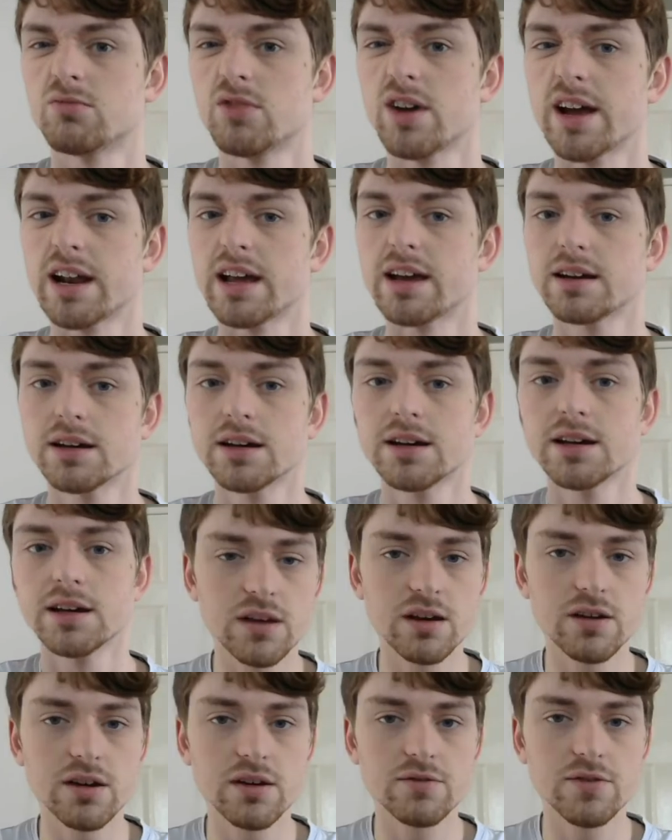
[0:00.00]
really.
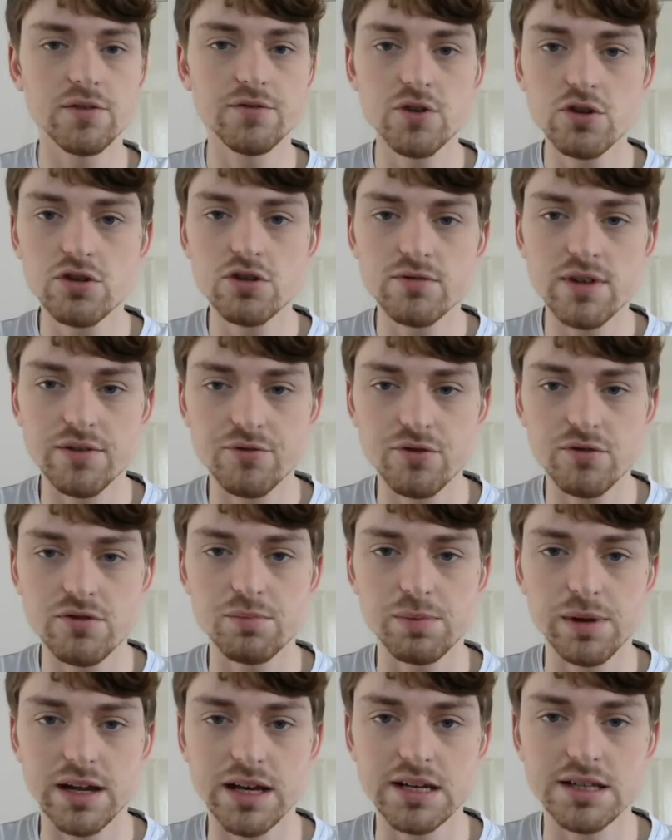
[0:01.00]
For future reference,
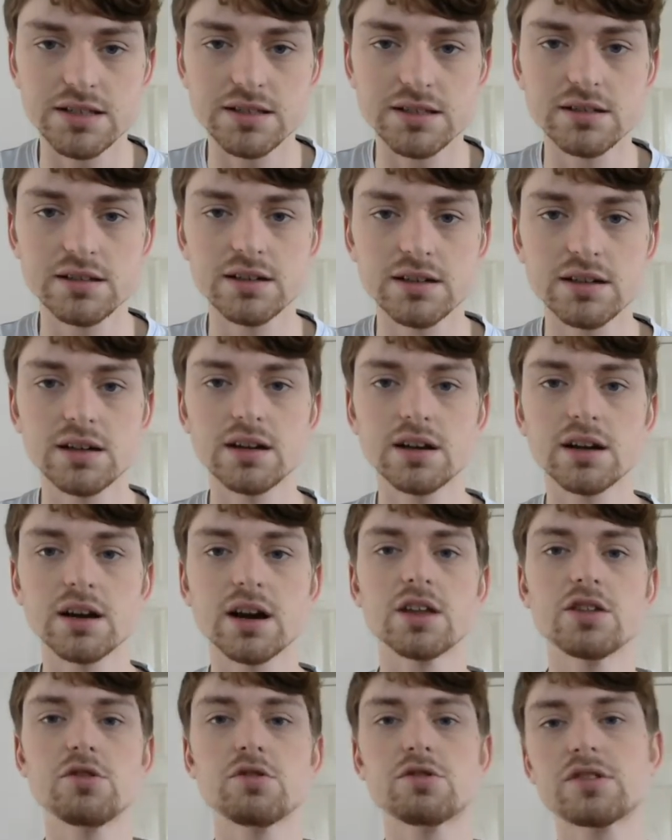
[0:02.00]
please,
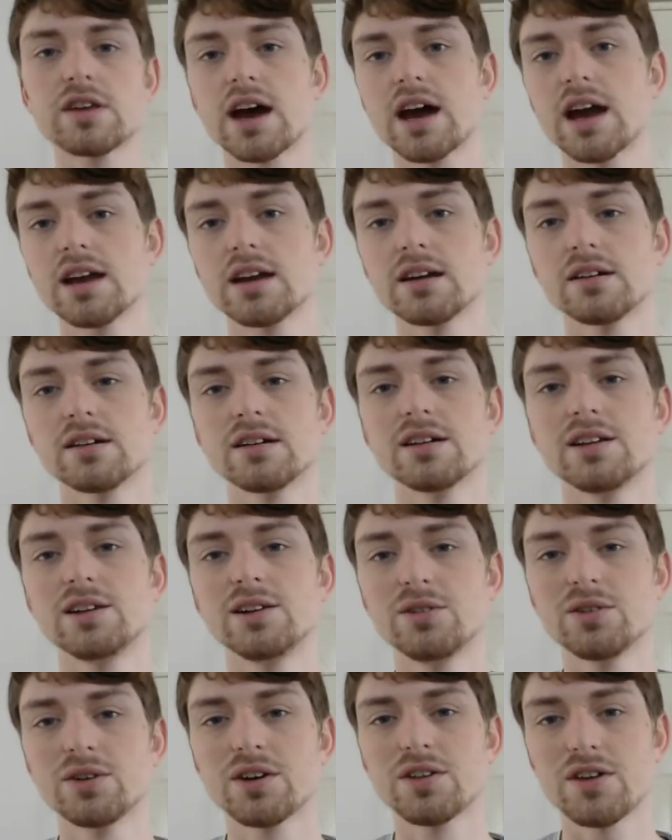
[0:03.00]
can you say,
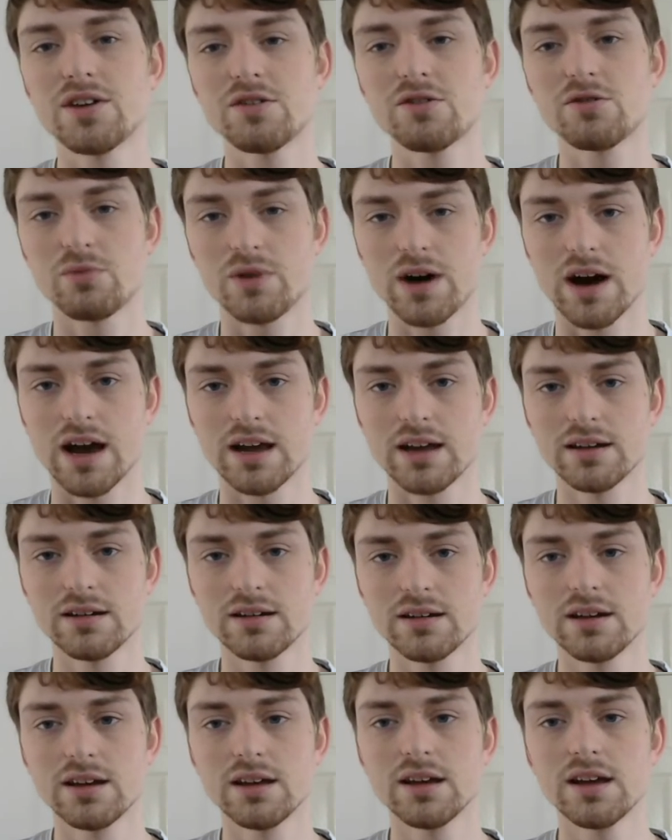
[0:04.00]
look this way?
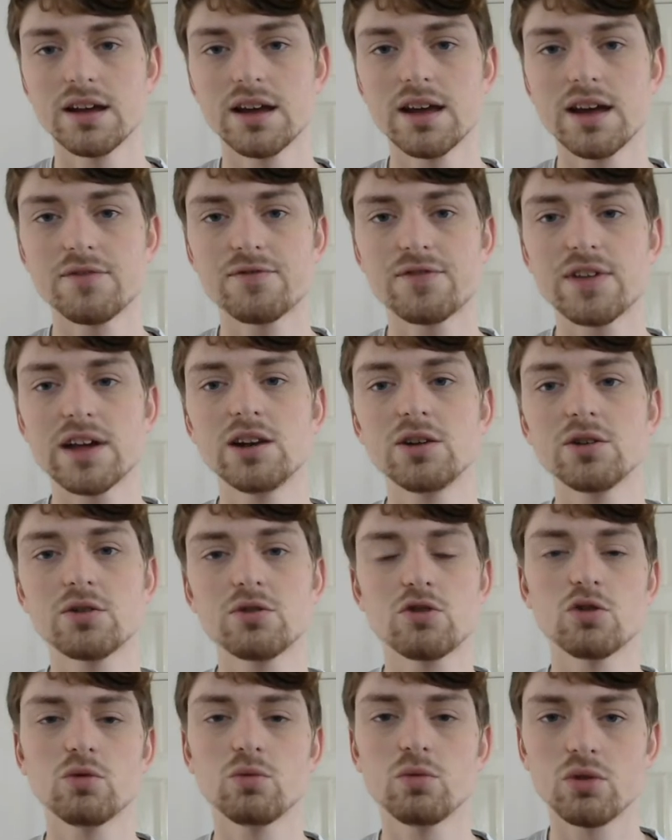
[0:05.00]
If they look
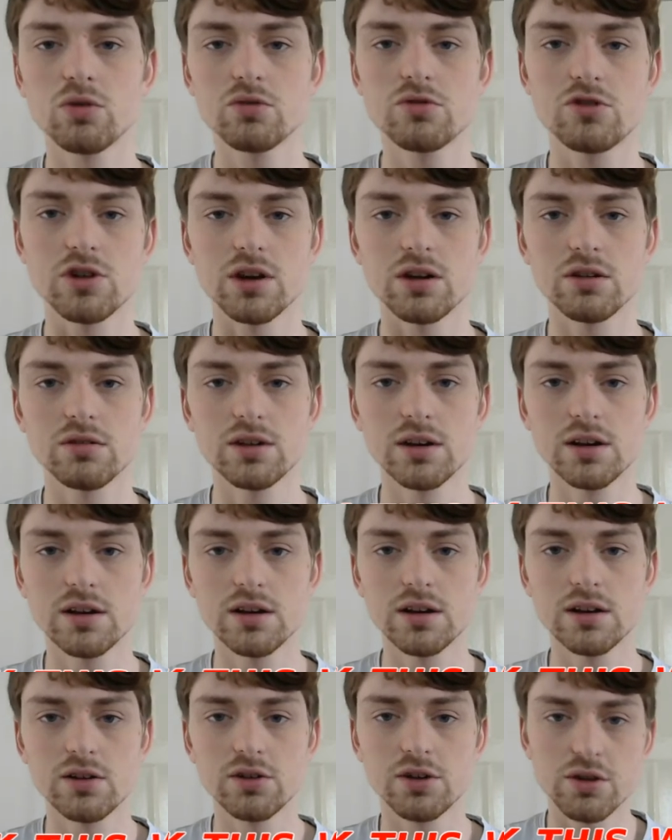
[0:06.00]
towards you,
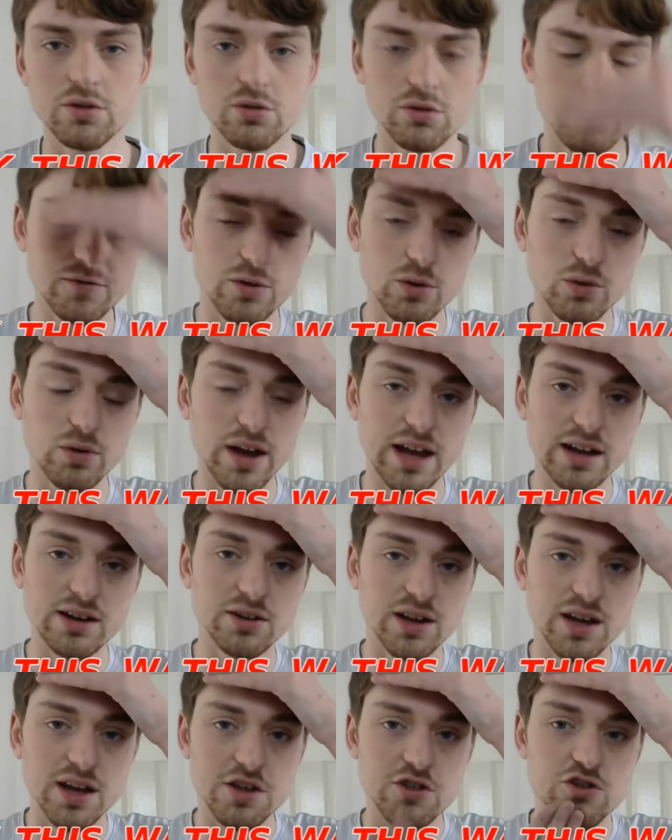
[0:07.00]
look at your forehead, look
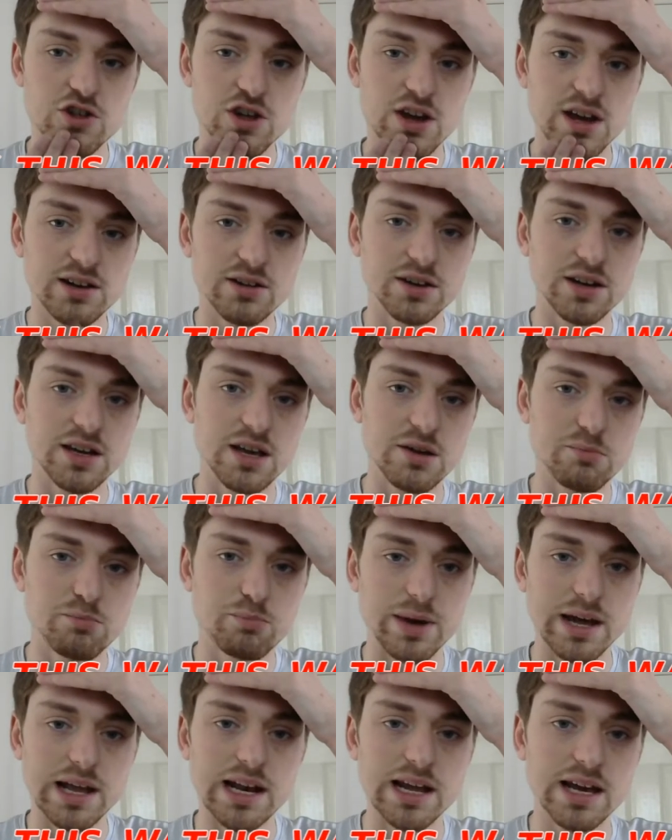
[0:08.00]
at your chin, look at your
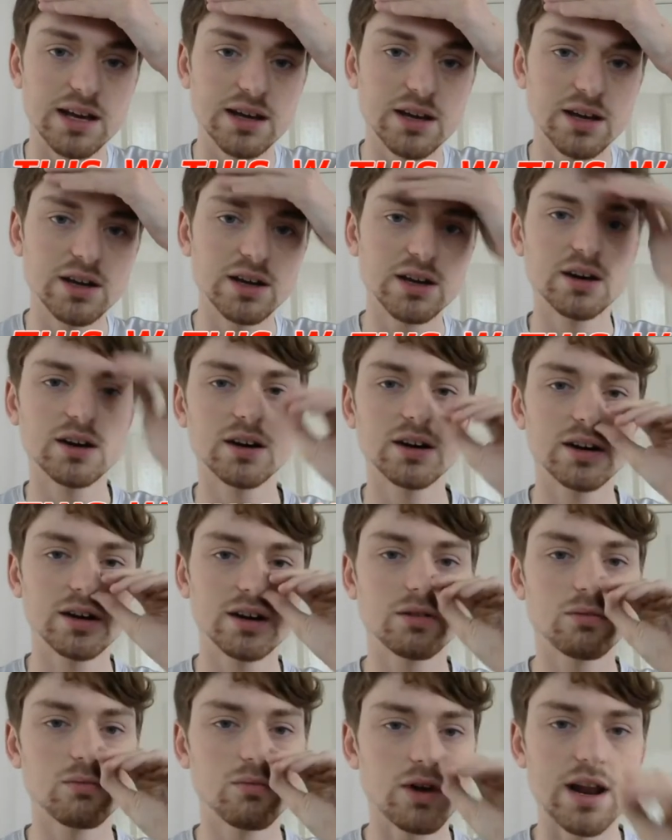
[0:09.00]
belly,
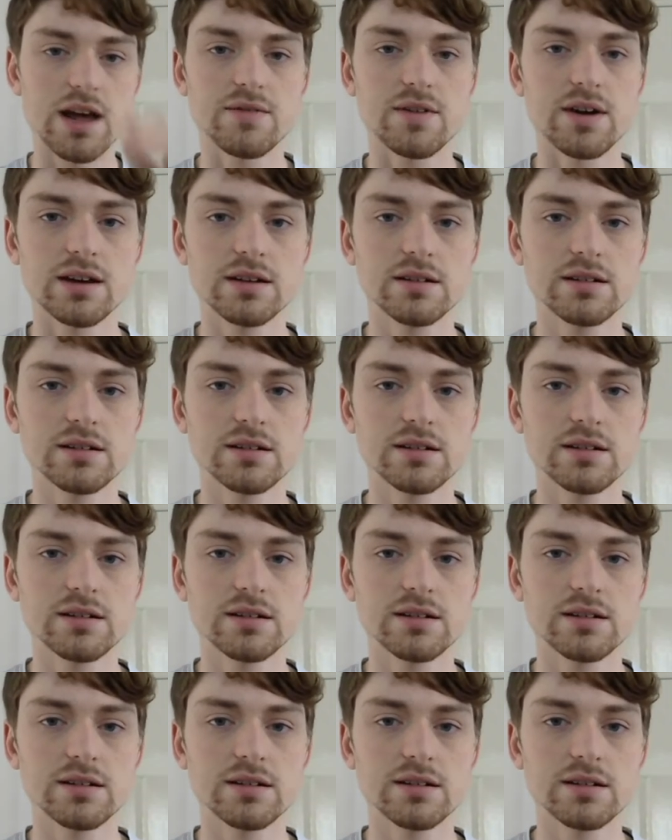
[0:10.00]
whatever.